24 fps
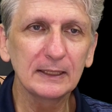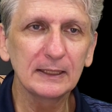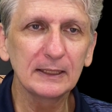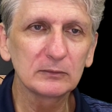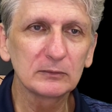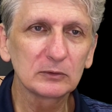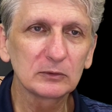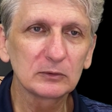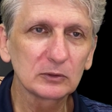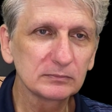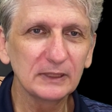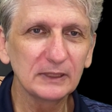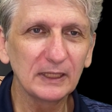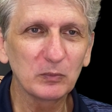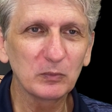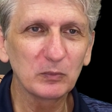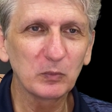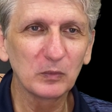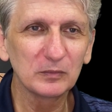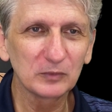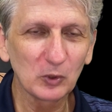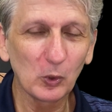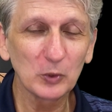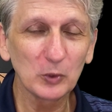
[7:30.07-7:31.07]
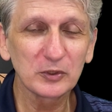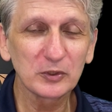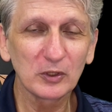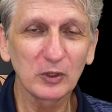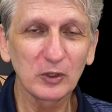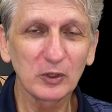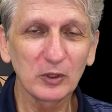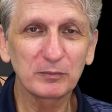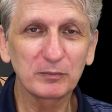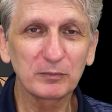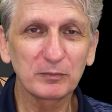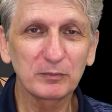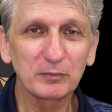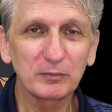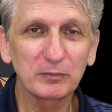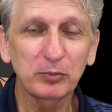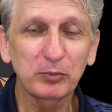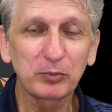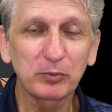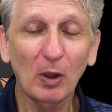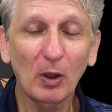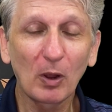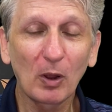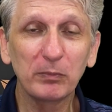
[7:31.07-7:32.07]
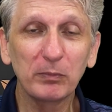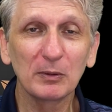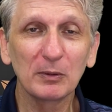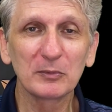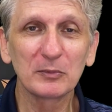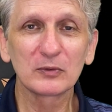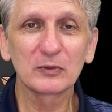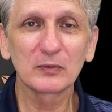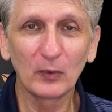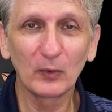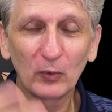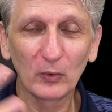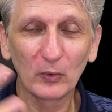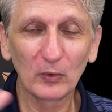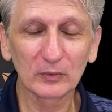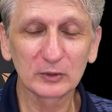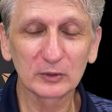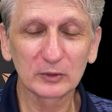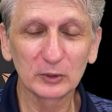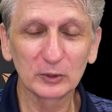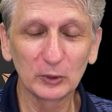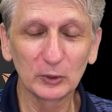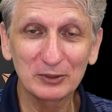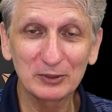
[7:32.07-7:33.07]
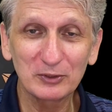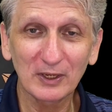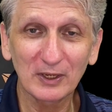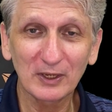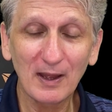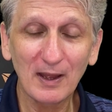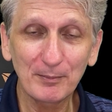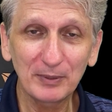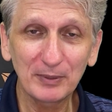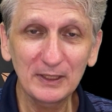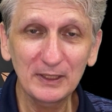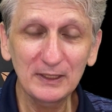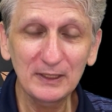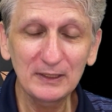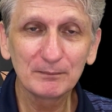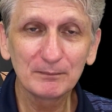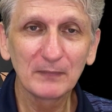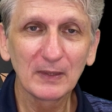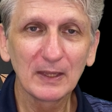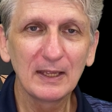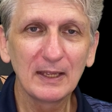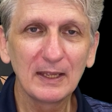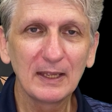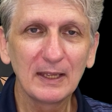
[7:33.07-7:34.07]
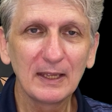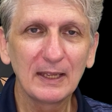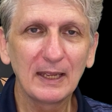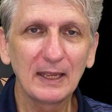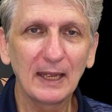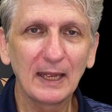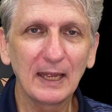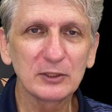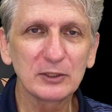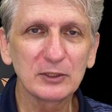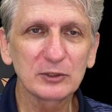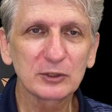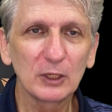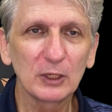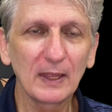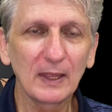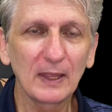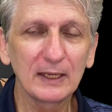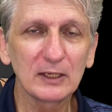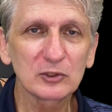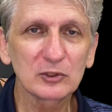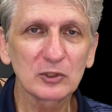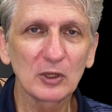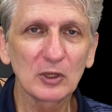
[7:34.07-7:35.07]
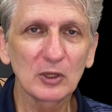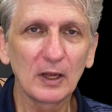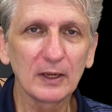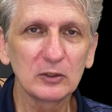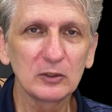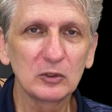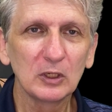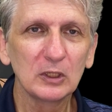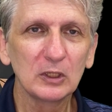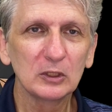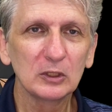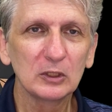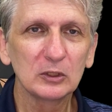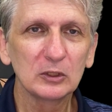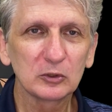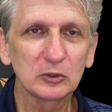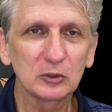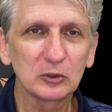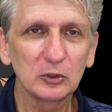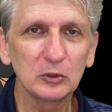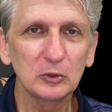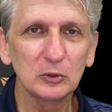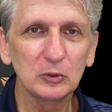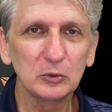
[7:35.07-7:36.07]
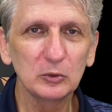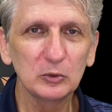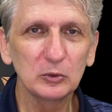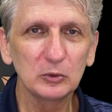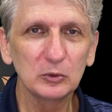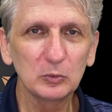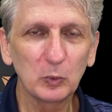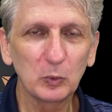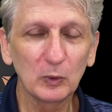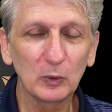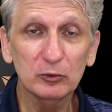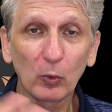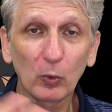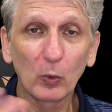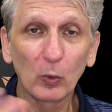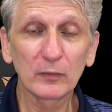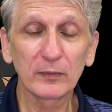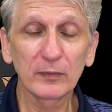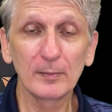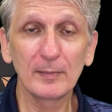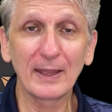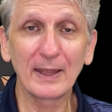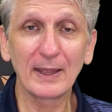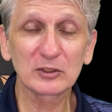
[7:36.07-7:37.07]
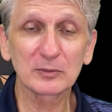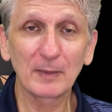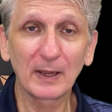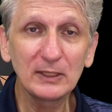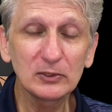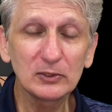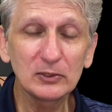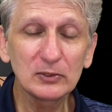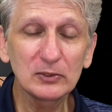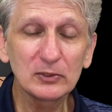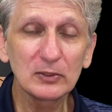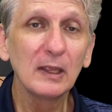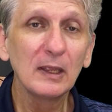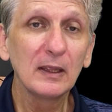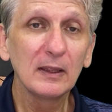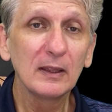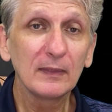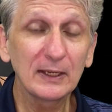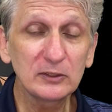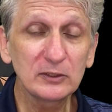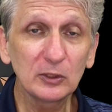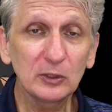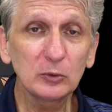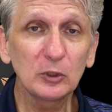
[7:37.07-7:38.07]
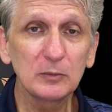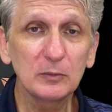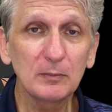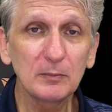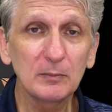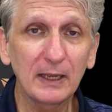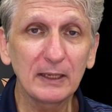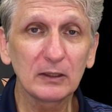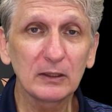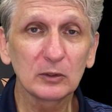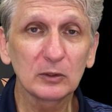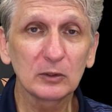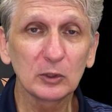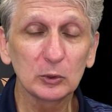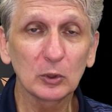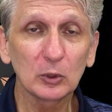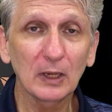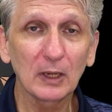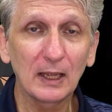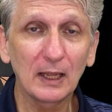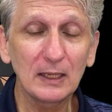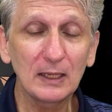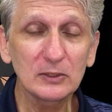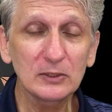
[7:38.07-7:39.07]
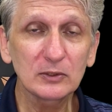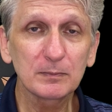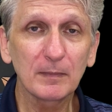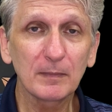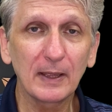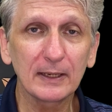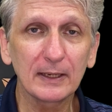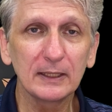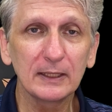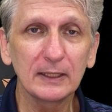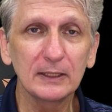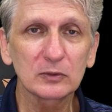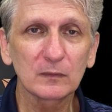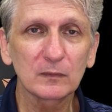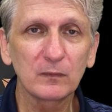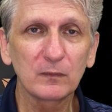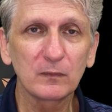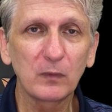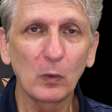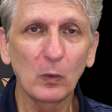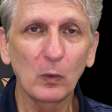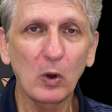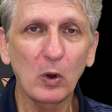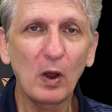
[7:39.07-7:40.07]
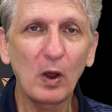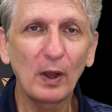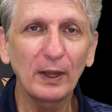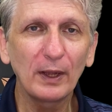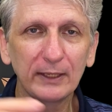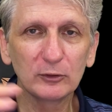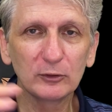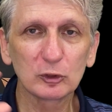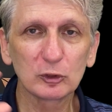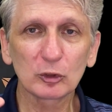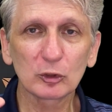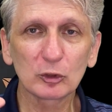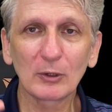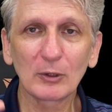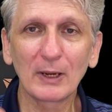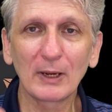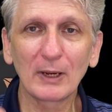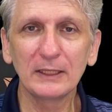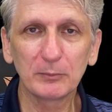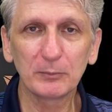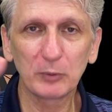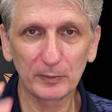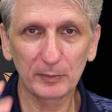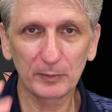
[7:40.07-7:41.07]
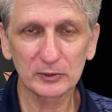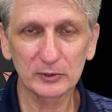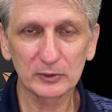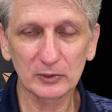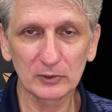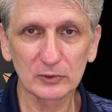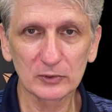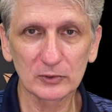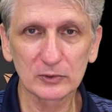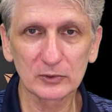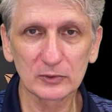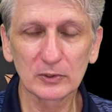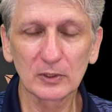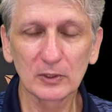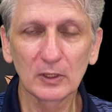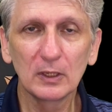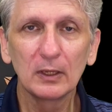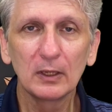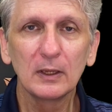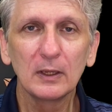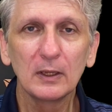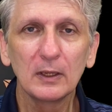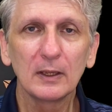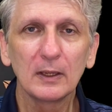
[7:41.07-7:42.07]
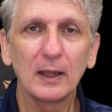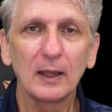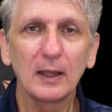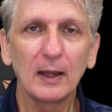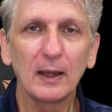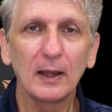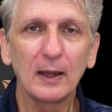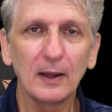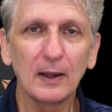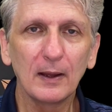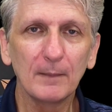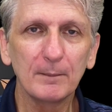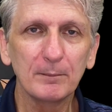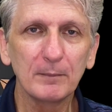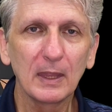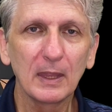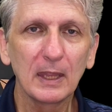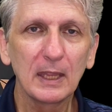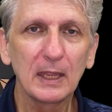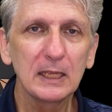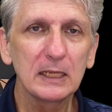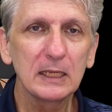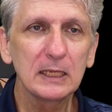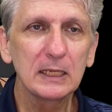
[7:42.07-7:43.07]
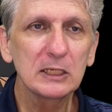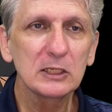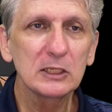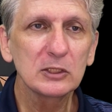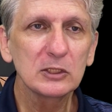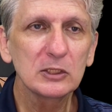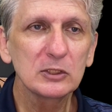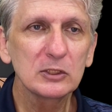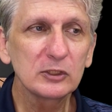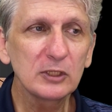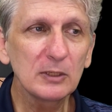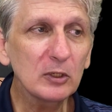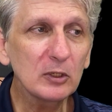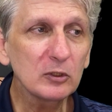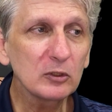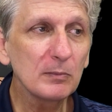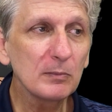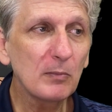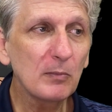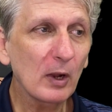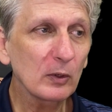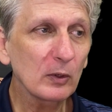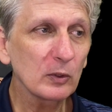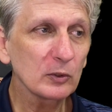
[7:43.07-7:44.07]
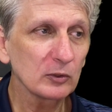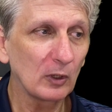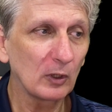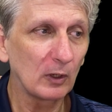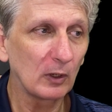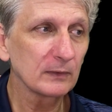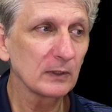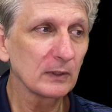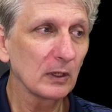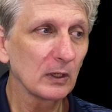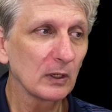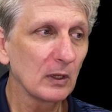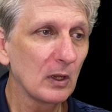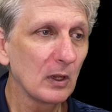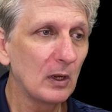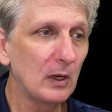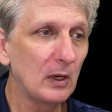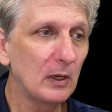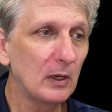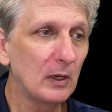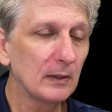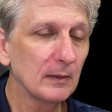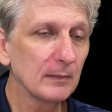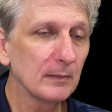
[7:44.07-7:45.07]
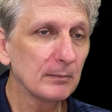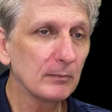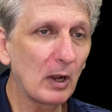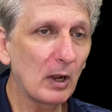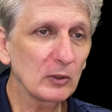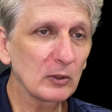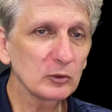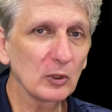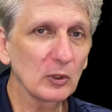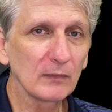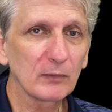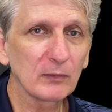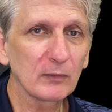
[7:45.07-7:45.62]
it caused a lot of problems for Google as a company, and so they decided to withdraw from that space. They still do make Google Glass, but it's for high-end training purposes. Um, similar to Microsoft, Microsoft also